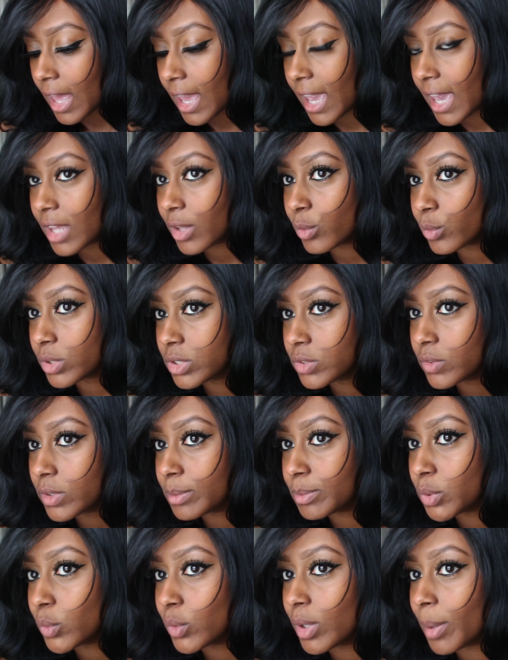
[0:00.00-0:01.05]
And the reason why I'm
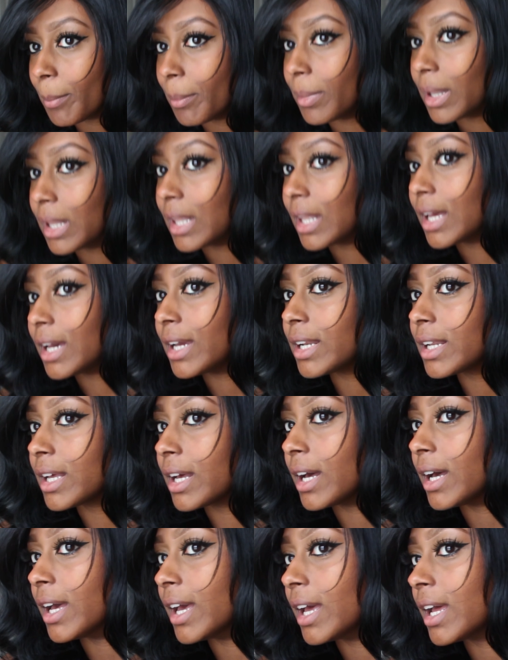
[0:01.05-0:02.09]
doing a blunt
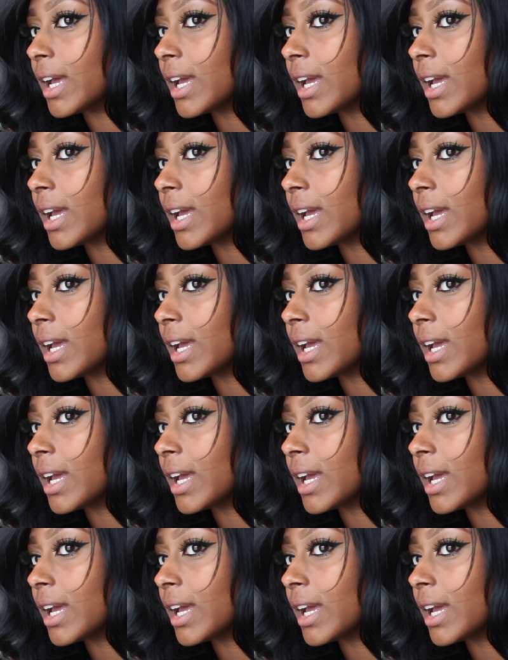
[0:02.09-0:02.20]
cut,